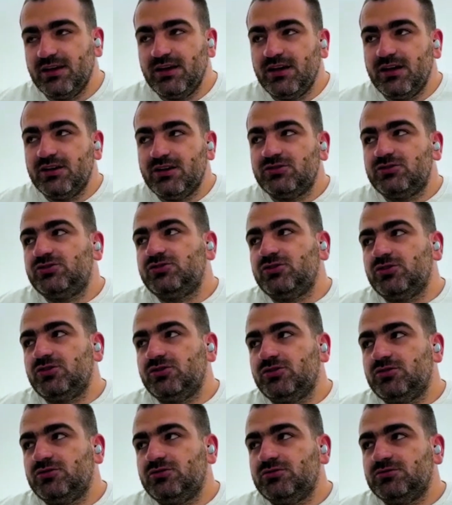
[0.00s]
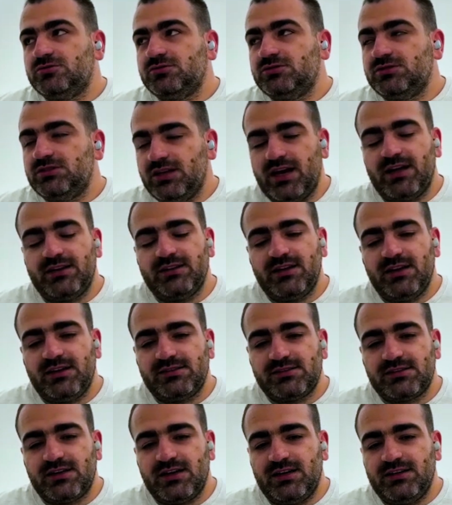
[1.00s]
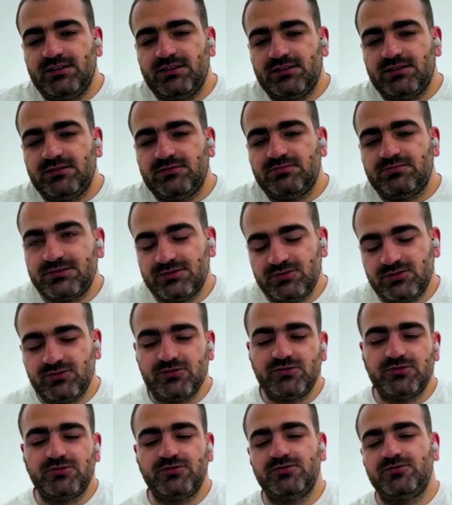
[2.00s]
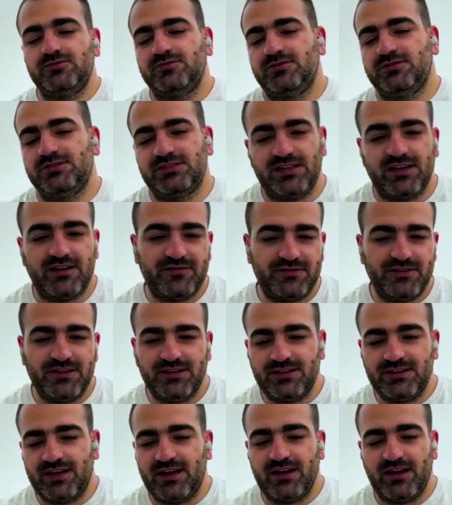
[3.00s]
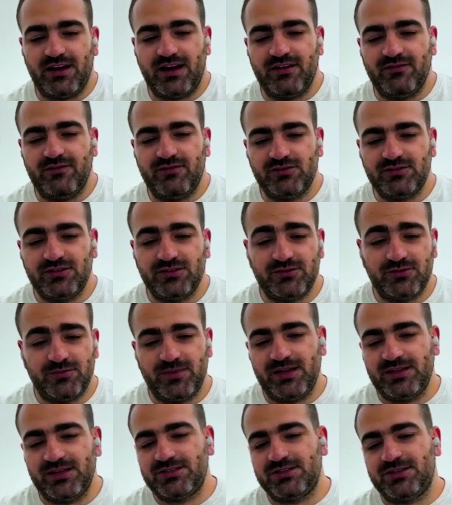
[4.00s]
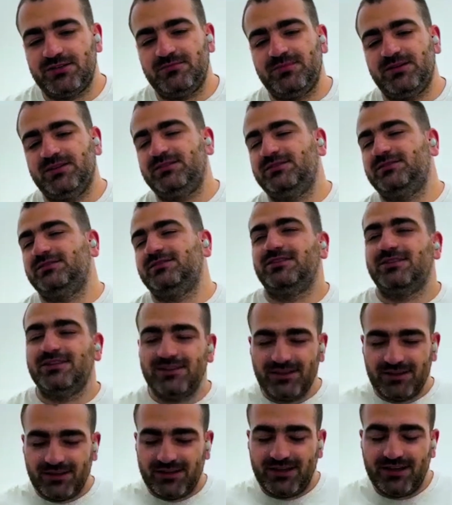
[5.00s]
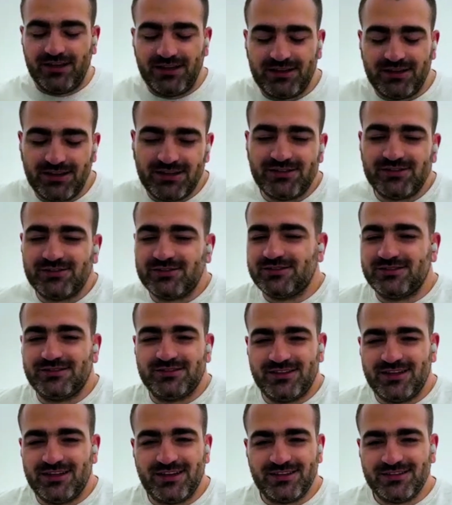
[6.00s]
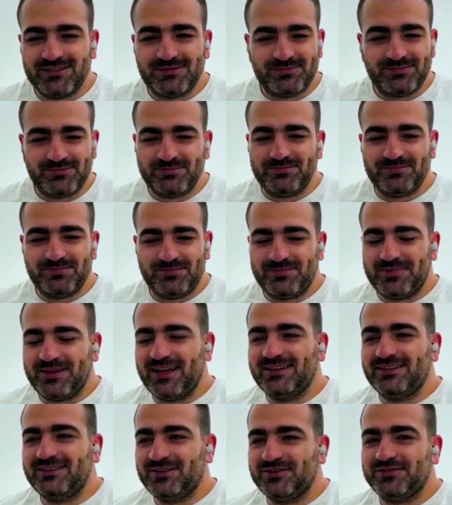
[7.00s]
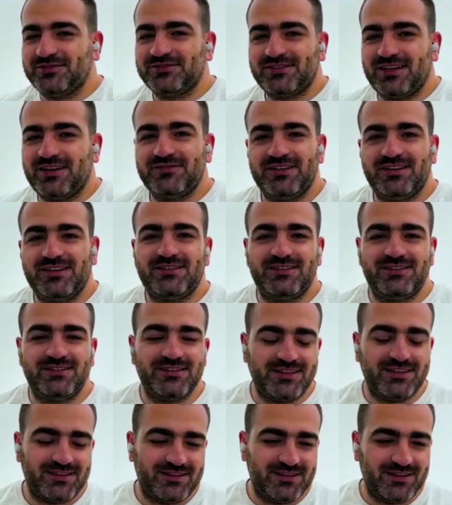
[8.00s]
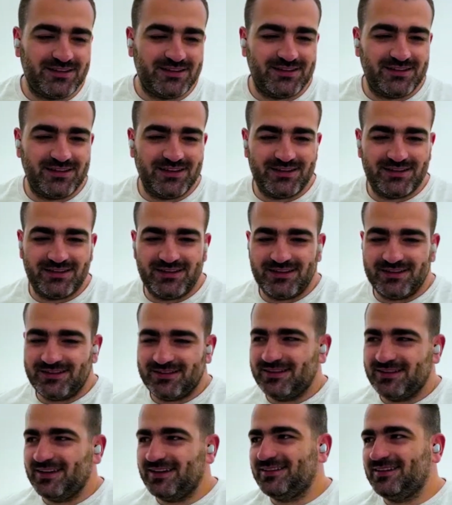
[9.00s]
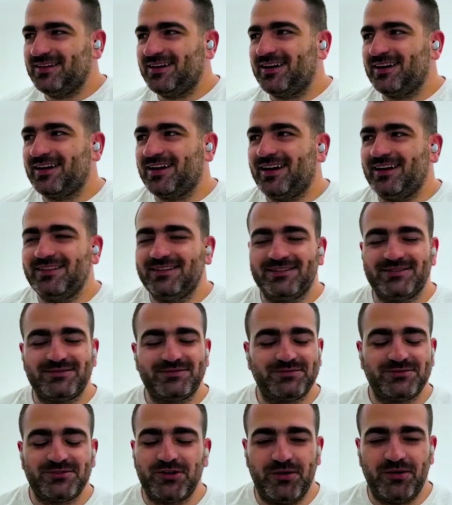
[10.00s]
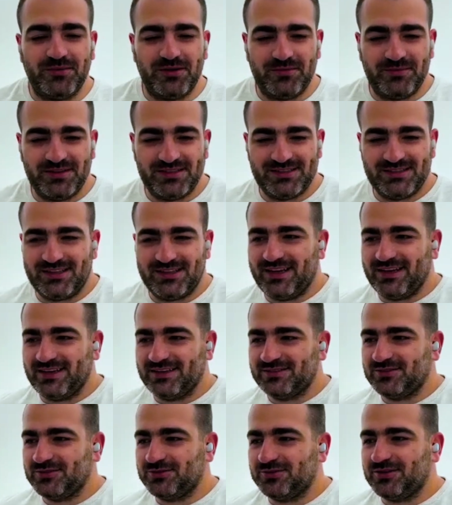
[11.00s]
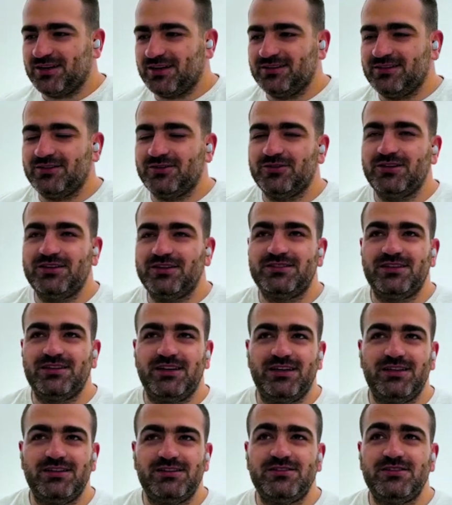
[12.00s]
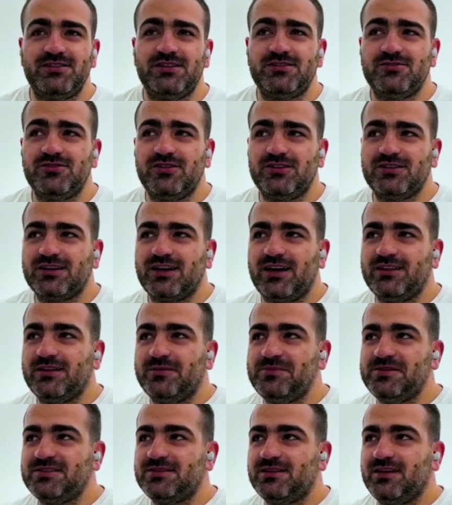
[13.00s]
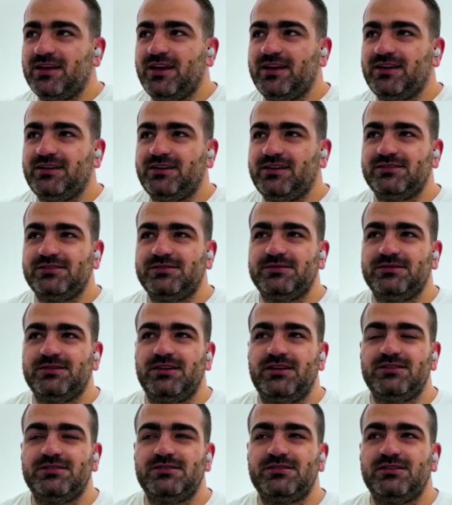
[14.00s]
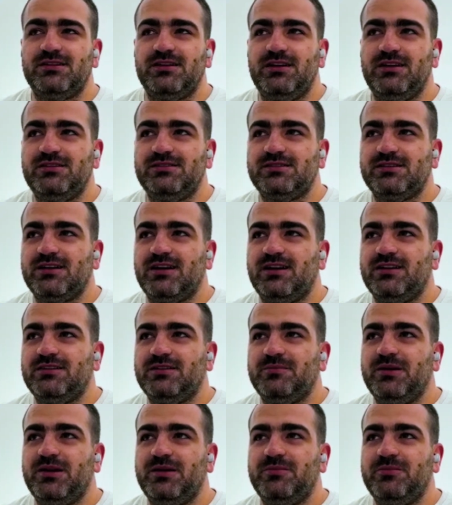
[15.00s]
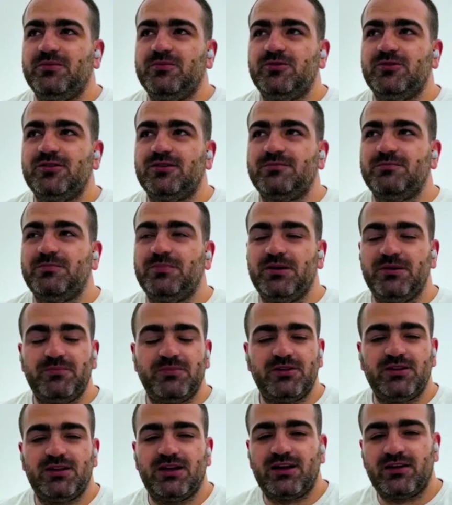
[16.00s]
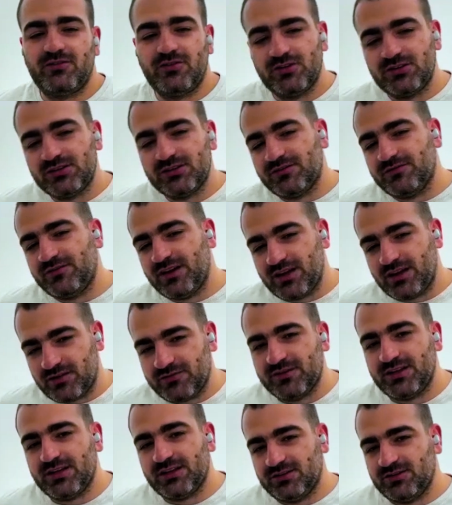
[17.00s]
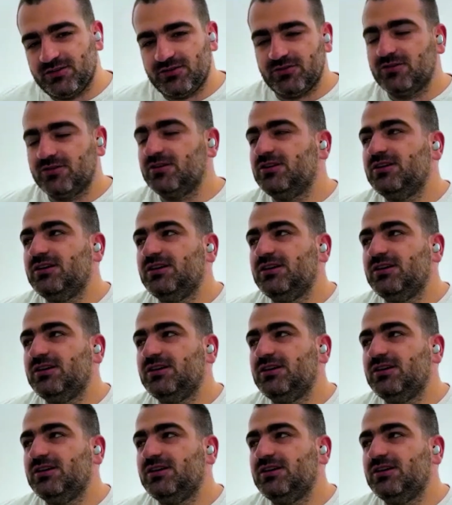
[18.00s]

So yeah, that's kind of cool stuff that I wanted to mention, but there is plenty of stuff that are kind of common mistakes, or I don't know. It's not kind of mistake. It's kind of maybe more people are not aware of that, you know.